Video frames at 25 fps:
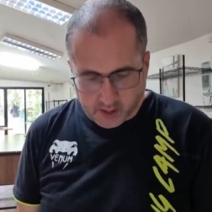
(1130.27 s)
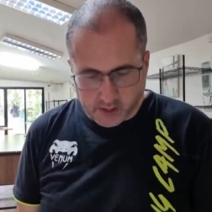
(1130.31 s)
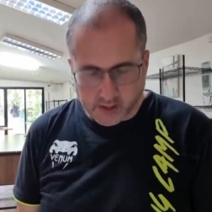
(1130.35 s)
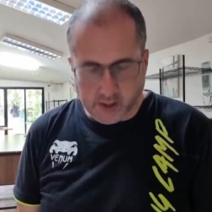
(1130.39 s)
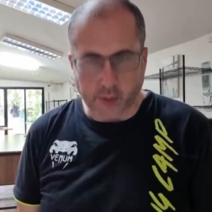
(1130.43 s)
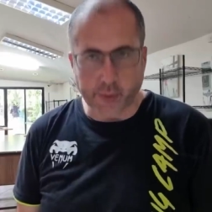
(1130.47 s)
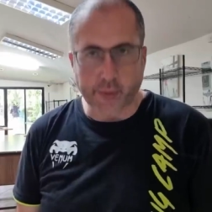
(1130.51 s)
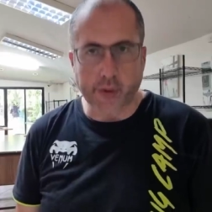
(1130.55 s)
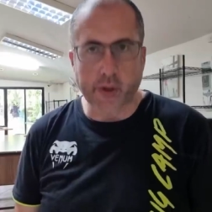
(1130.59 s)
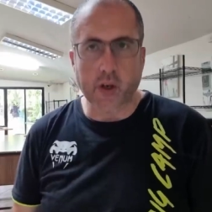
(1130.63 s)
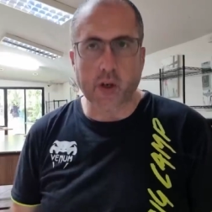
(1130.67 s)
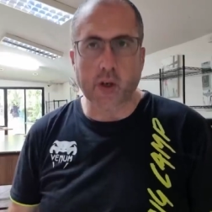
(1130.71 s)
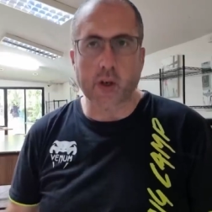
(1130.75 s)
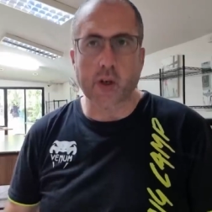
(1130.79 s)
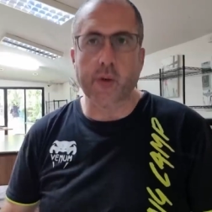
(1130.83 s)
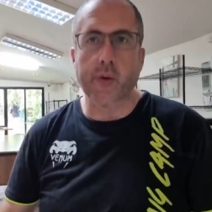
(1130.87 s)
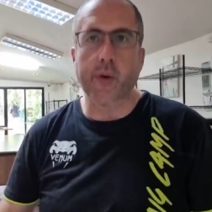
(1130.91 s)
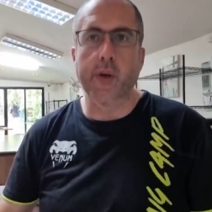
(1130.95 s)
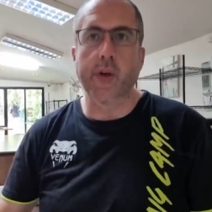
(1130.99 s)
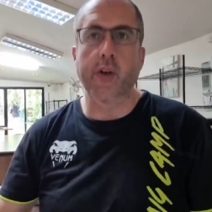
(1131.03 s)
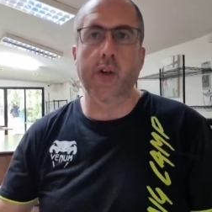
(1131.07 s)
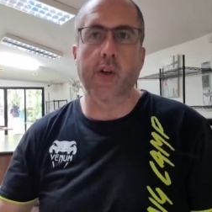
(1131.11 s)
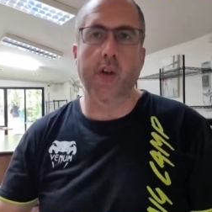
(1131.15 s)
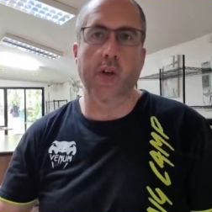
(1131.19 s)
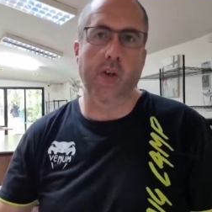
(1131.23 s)
So we're not going to
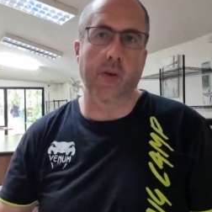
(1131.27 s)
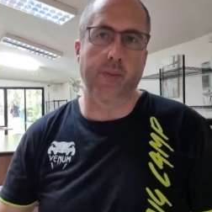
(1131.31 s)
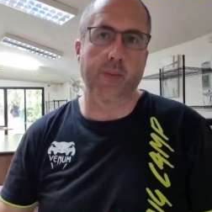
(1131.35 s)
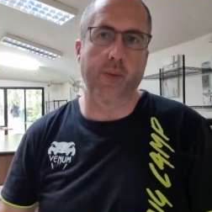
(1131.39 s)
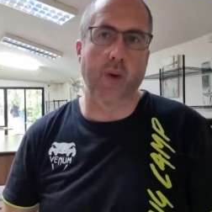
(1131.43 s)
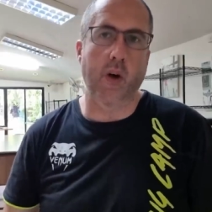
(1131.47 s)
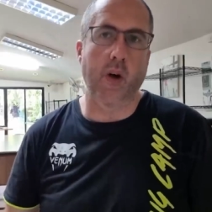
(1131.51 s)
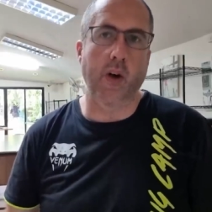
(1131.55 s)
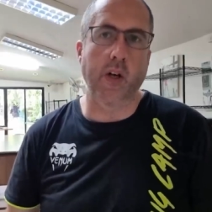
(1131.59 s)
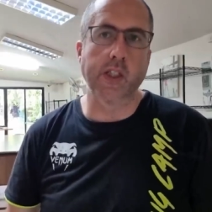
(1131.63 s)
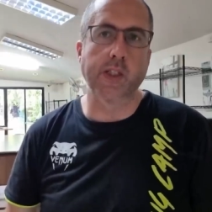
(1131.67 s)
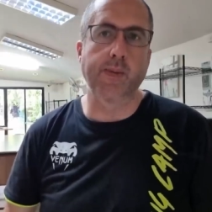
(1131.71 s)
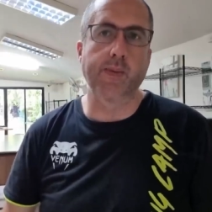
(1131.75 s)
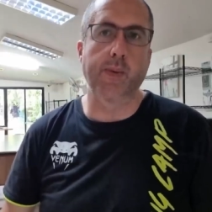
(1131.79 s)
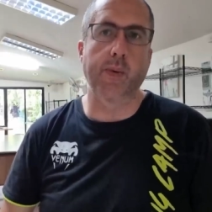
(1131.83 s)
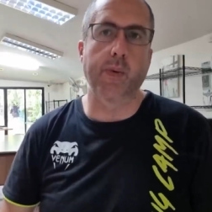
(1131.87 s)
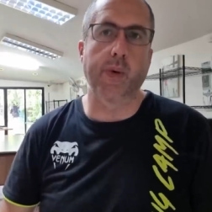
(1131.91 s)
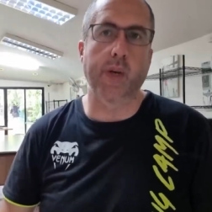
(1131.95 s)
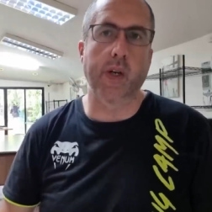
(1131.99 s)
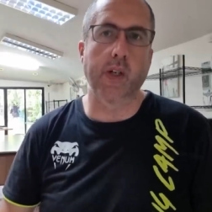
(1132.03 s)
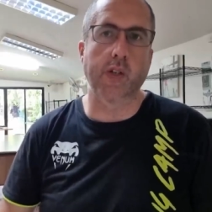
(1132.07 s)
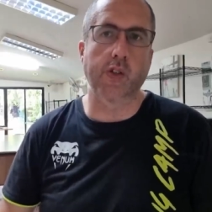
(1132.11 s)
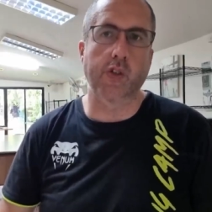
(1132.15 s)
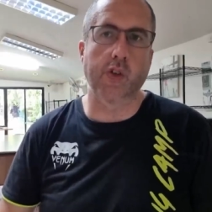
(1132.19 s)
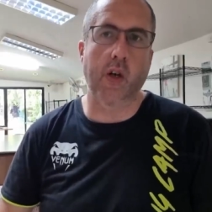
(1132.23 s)
undercut the price, but we're
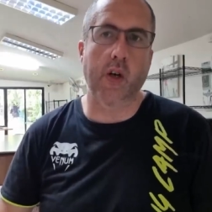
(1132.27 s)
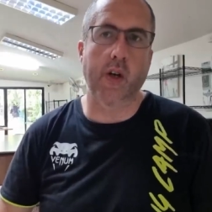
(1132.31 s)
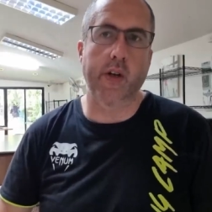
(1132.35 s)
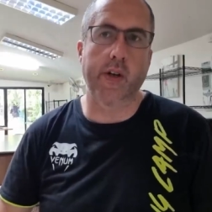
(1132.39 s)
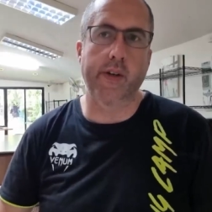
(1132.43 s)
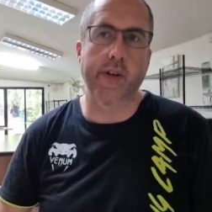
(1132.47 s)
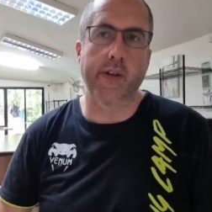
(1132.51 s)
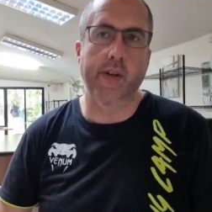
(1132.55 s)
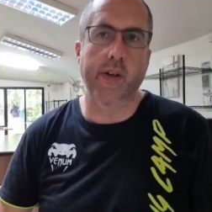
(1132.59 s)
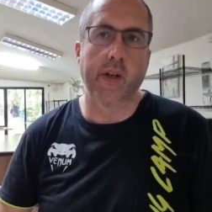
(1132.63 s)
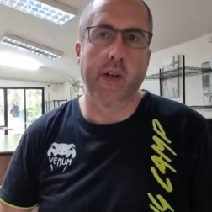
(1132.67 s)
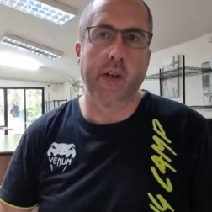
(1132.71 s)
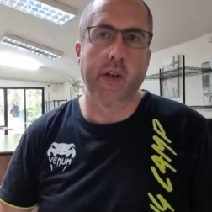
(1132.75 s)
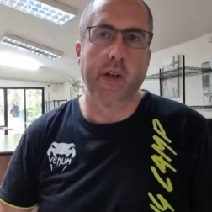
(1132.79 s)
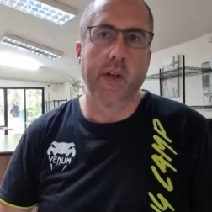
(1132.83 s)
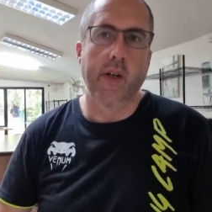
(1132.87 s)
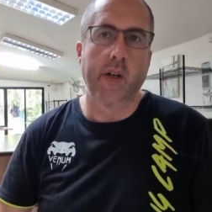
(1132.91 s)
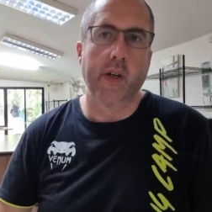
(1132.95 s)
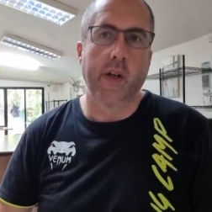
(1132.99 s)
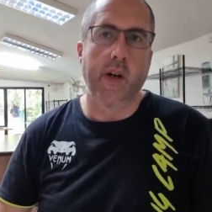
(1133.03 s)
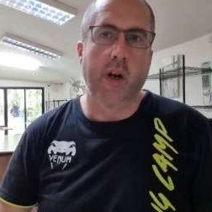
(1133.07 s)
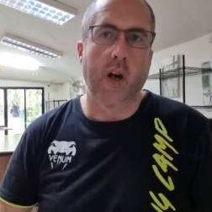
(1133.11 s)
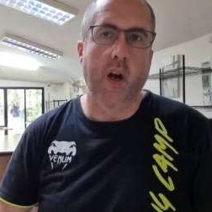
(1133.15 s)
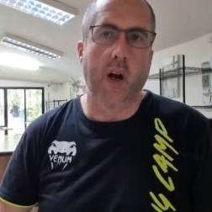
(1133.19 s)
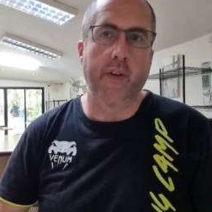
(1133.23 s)
going to try and
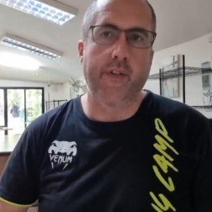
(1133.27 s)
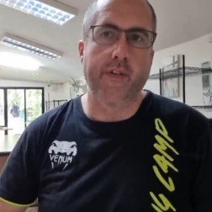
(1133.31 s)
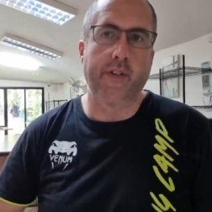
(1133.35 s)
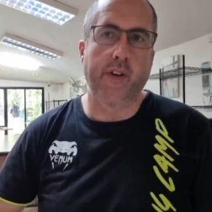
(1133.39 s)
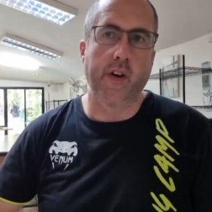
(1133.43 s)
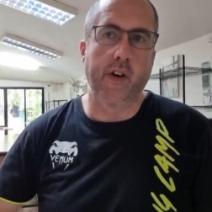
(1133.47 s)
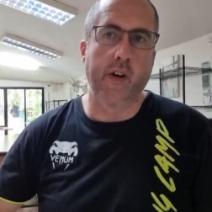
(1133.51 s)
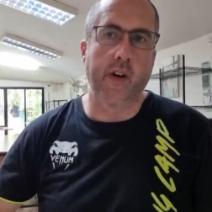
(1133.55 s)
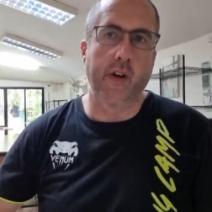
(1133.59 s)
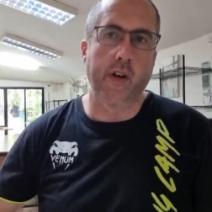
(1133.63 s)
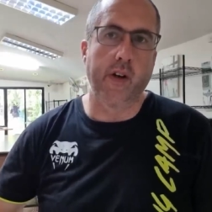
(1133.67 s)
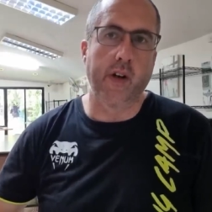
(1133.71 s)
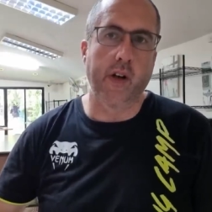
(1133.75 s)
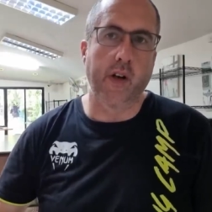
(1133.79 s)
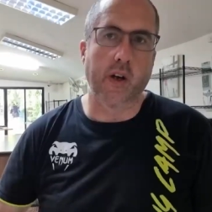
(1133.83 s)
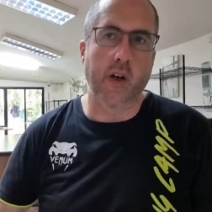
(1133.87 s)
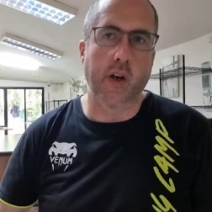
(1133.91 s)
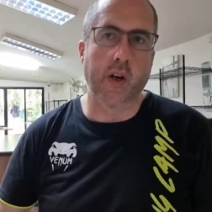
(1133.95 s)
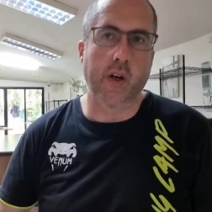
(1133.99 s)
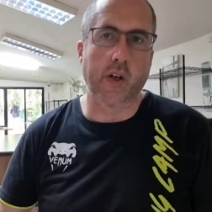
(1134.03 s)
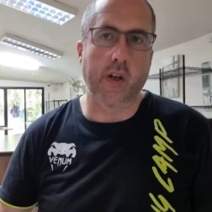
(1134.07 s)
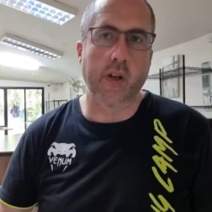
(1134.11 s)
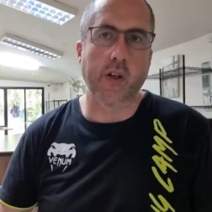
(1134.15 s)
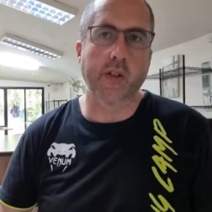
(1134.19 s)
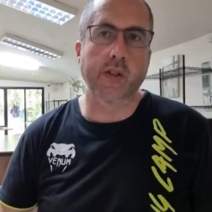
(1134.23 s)
offer
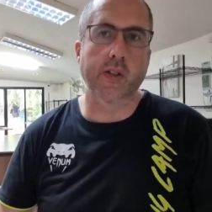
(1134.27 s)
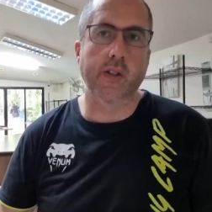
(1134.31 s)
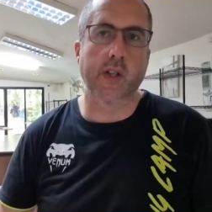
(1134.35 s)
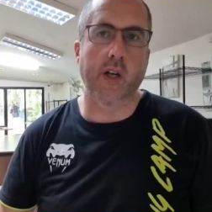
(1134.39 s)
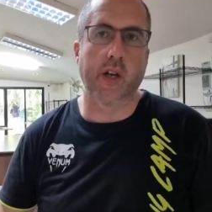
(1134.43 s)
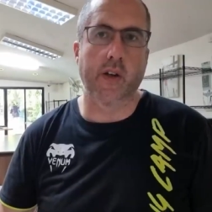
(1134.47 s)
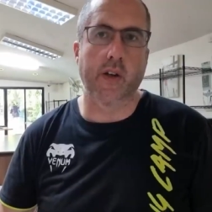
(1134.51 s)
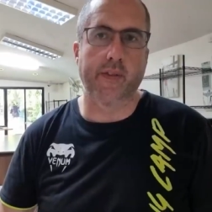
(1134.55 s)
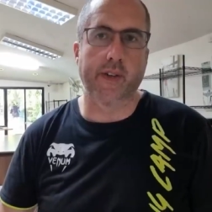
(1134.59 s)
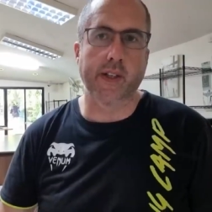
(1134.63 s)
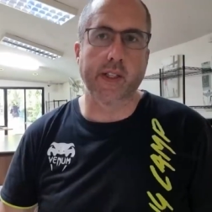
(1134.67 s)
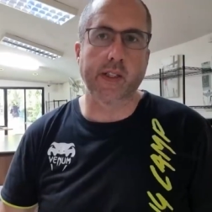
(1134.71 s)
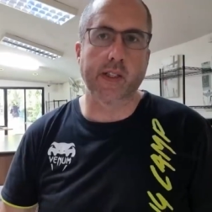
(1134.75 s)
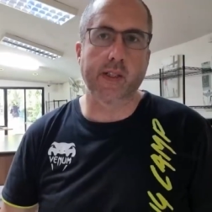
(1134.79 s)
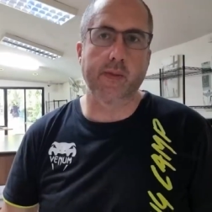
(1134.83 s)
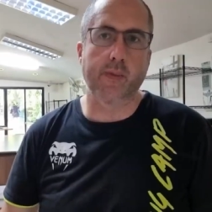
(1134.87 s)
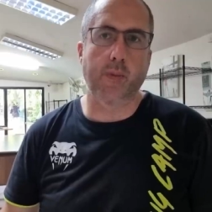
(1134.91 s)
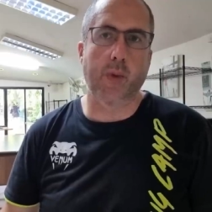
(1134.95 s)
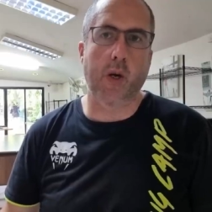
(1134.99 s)
a good service.